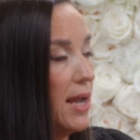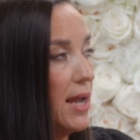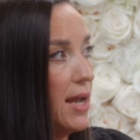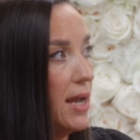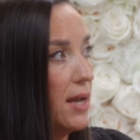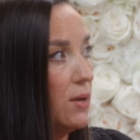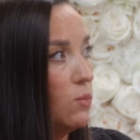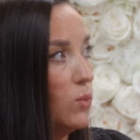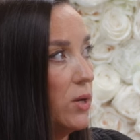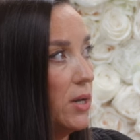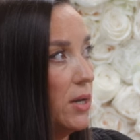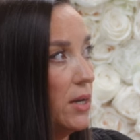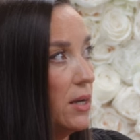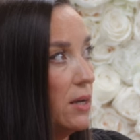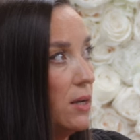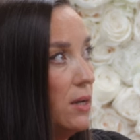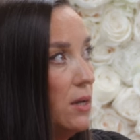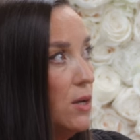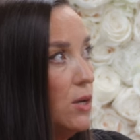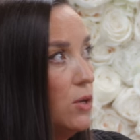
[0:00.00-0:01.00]
And
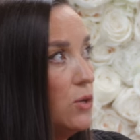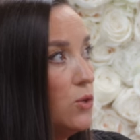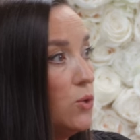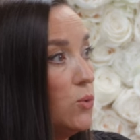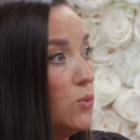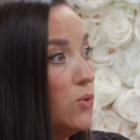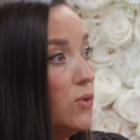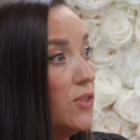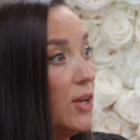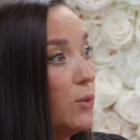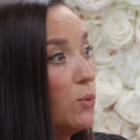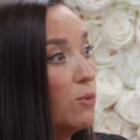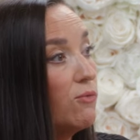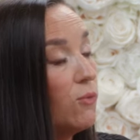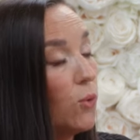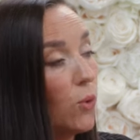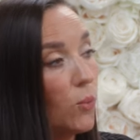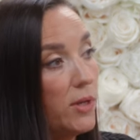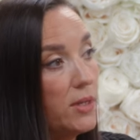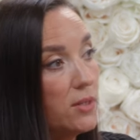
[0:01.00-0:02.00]
we knew that they were
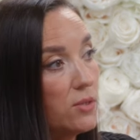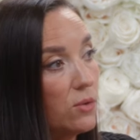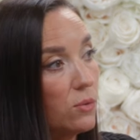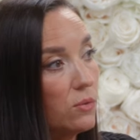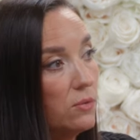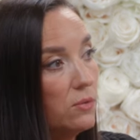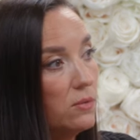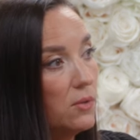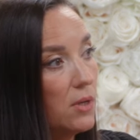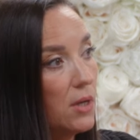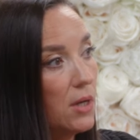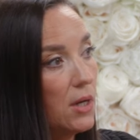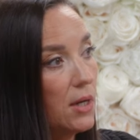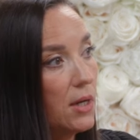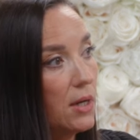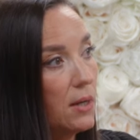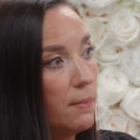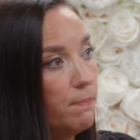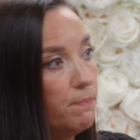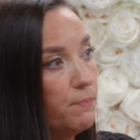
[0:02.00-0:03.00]
four weeks old
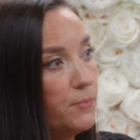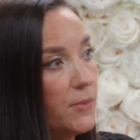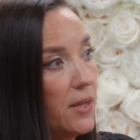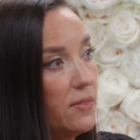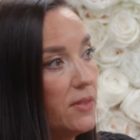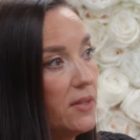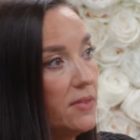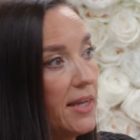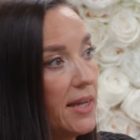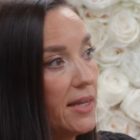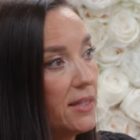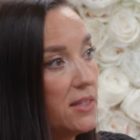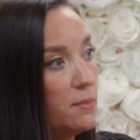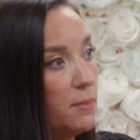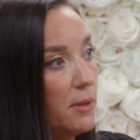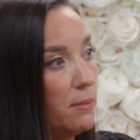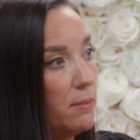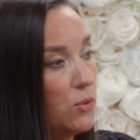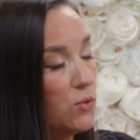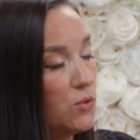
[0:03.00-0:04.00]
um, and that they had
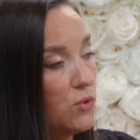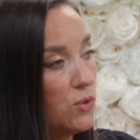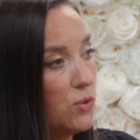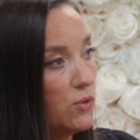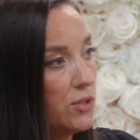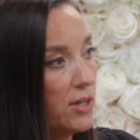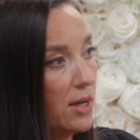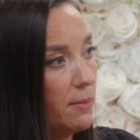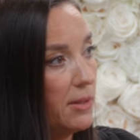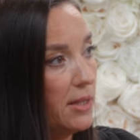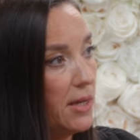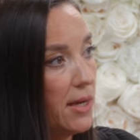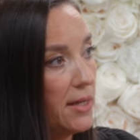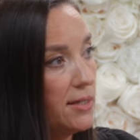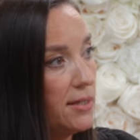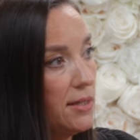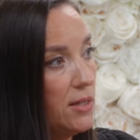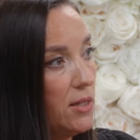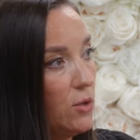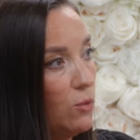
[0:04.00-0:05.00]
spent most of their time in the
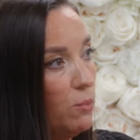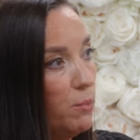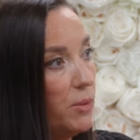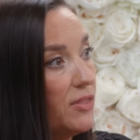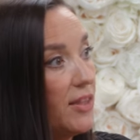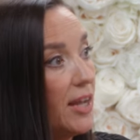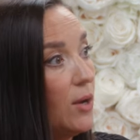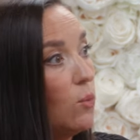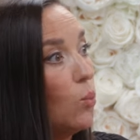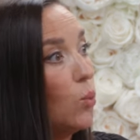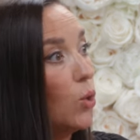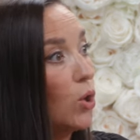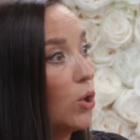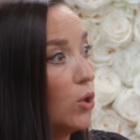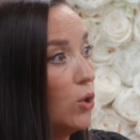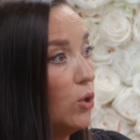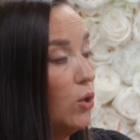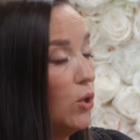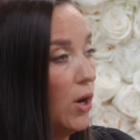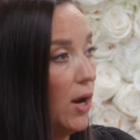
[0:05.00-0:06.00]
ICU, but they
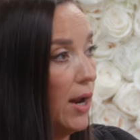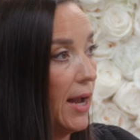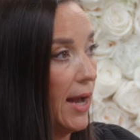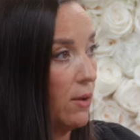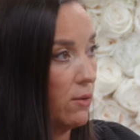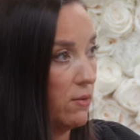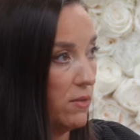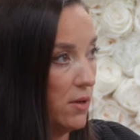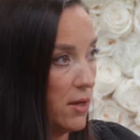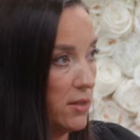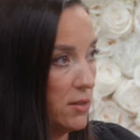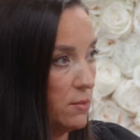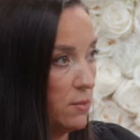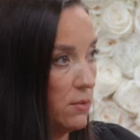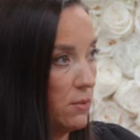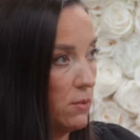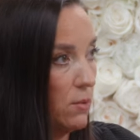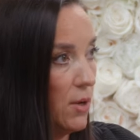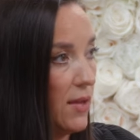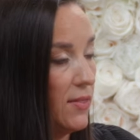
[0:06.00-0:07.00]
were out of the
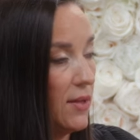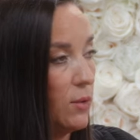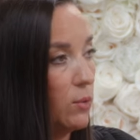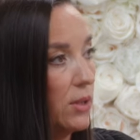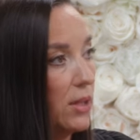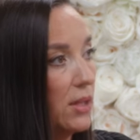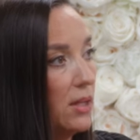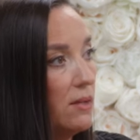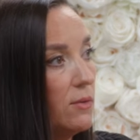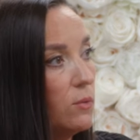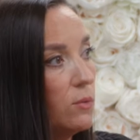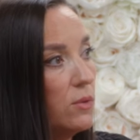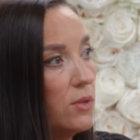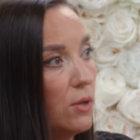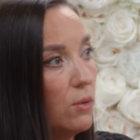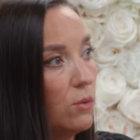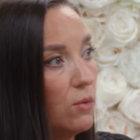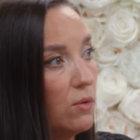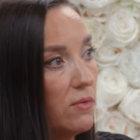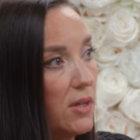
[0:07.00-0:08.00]
hospital and they were living with
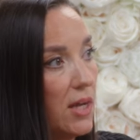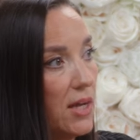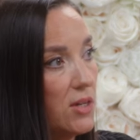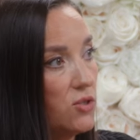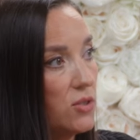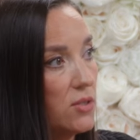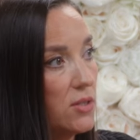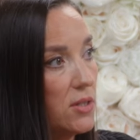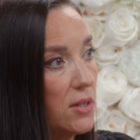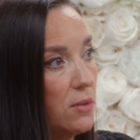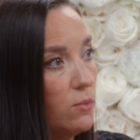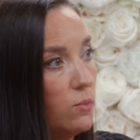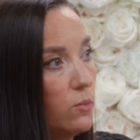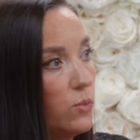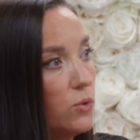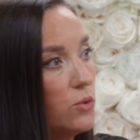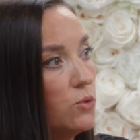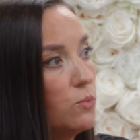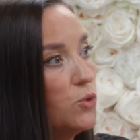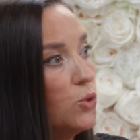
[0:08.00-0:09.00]
the owner of the agency,
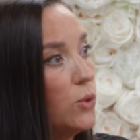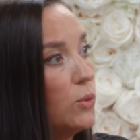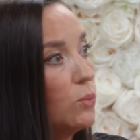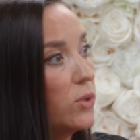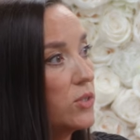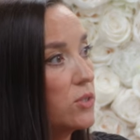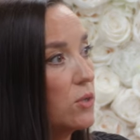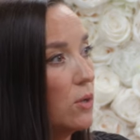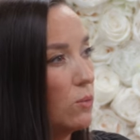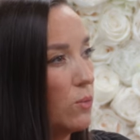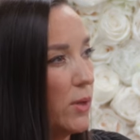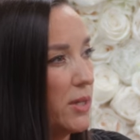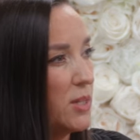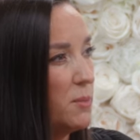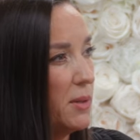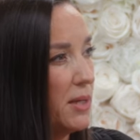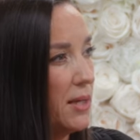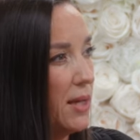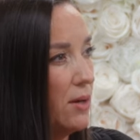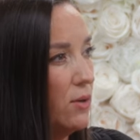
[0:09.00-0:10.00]
doing what's called
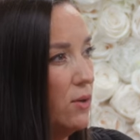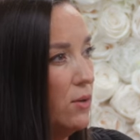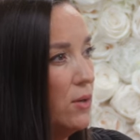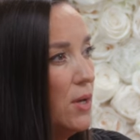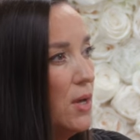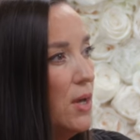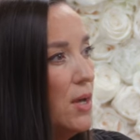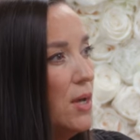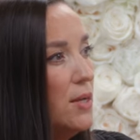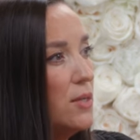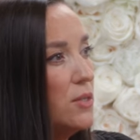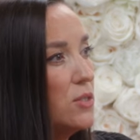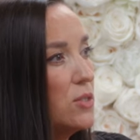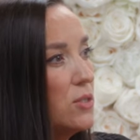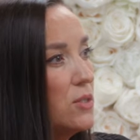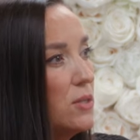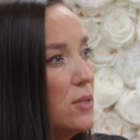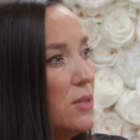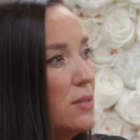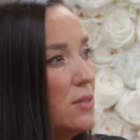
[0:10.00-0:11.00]
respite care. What's
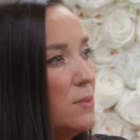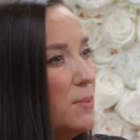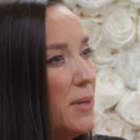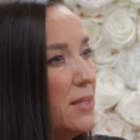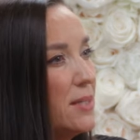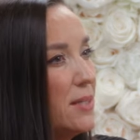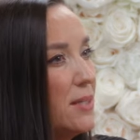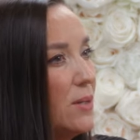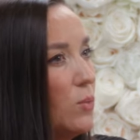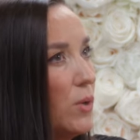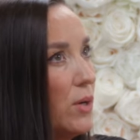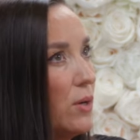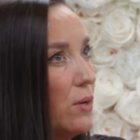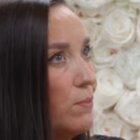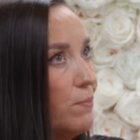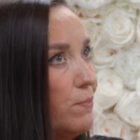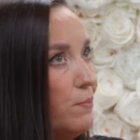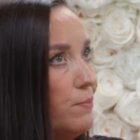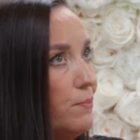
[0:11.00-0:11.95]
that? It's, it's basically where